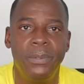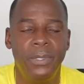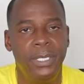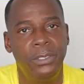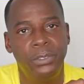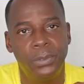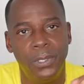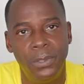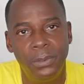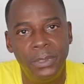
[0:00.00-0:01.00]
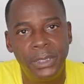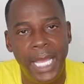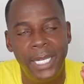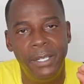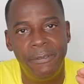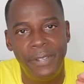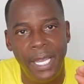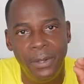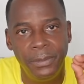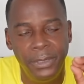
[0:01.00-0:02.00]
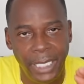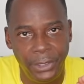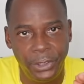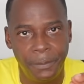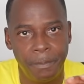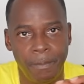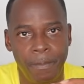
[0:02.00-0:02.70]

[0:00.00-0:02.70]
really strong, solid foundation